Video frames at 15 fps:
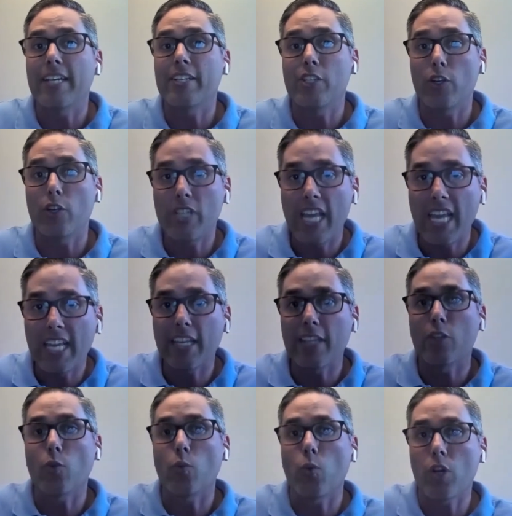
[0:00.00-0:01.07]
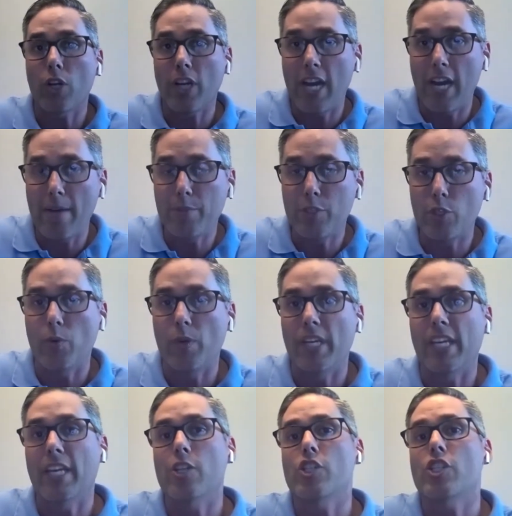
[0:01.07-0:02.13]
as they're taking the work I'm
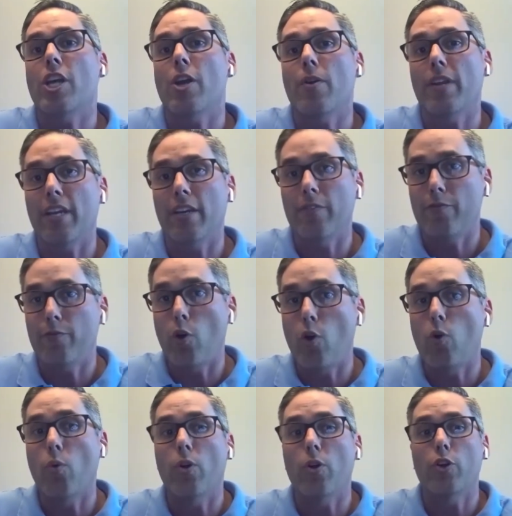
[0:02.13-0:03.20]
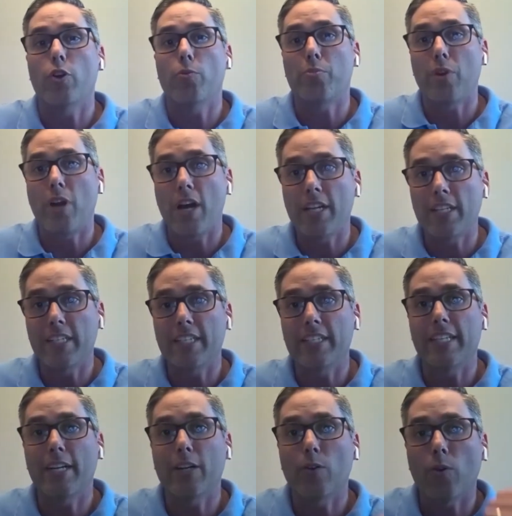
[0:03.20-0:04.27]
doing and sharing it forward or broadly
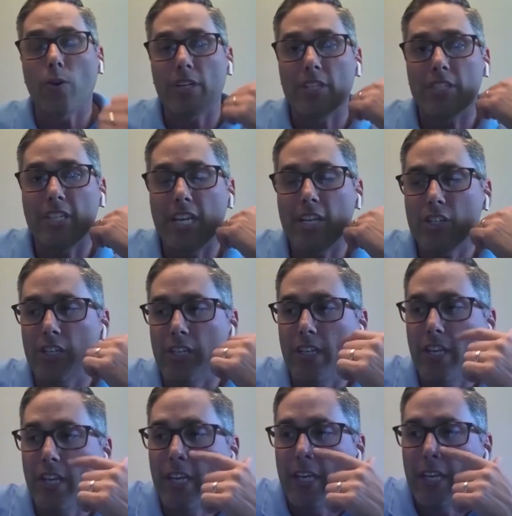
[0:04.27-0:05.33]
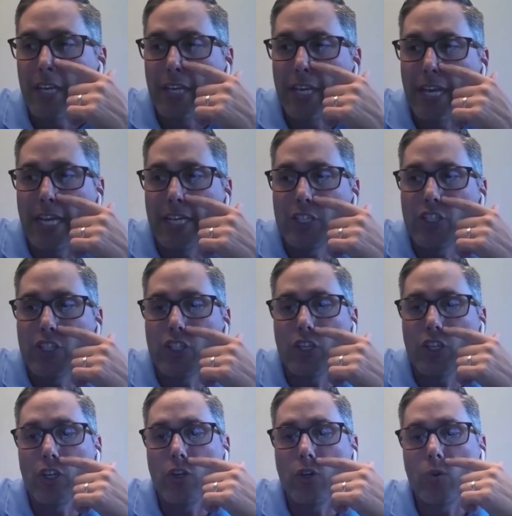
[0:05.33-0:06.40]
in their organization, and
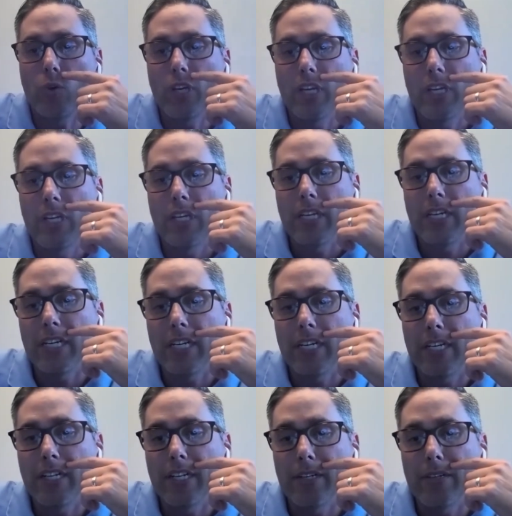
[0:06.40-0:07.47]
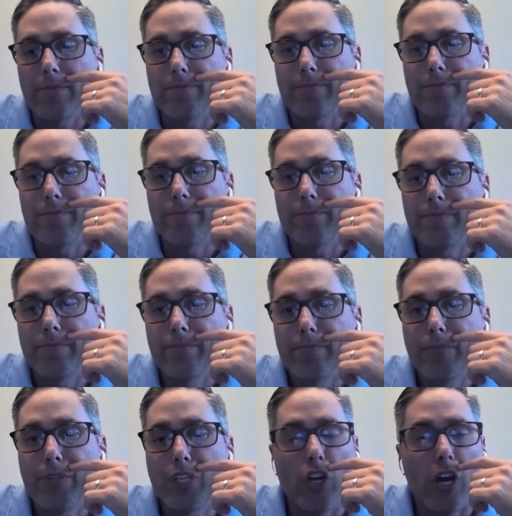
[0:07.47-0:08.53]
so uh,
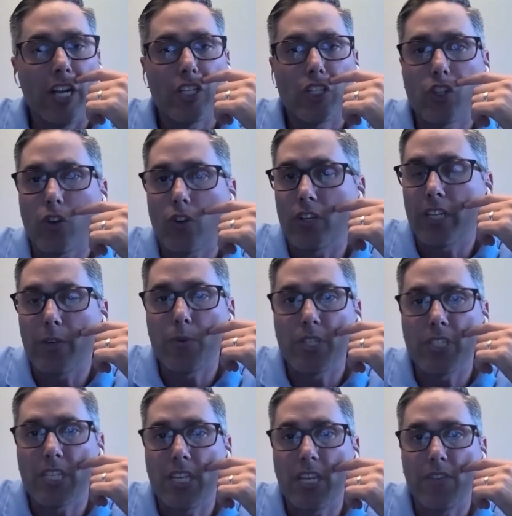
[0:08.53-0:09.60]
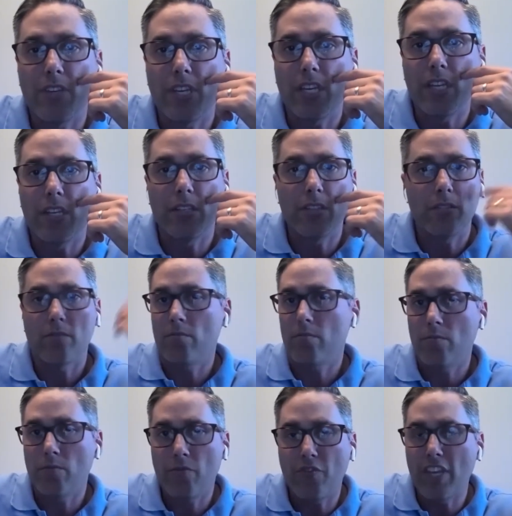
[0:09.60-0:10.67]
you know I certainly was given
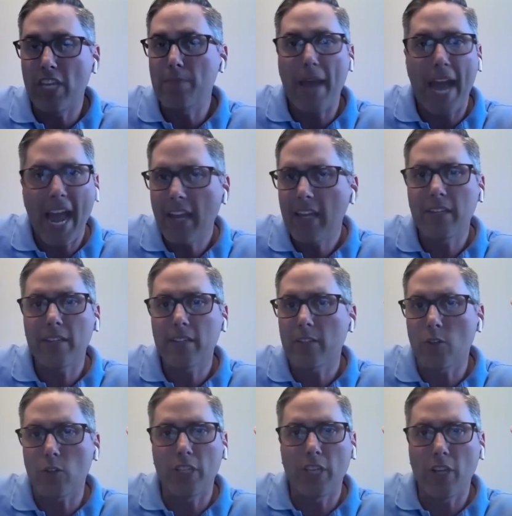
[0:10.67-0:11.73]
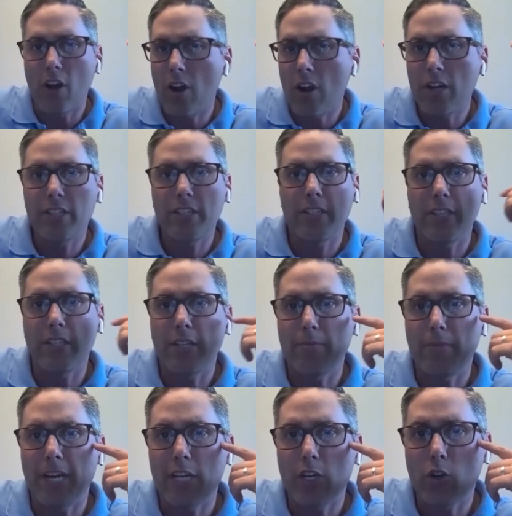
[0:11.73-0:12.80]
feedback early on in,
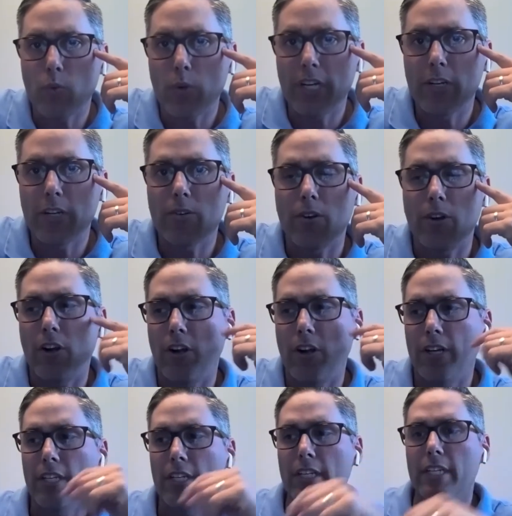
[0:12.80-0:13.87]
in my career on